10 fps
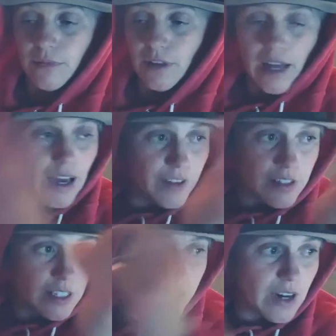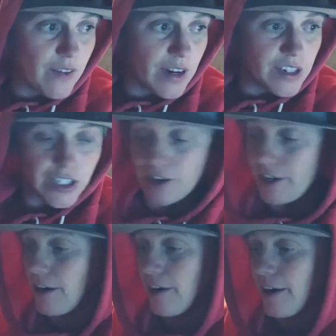obviously of an evidentiary
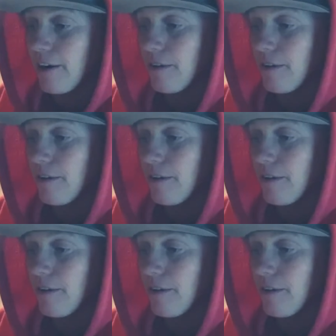hearing,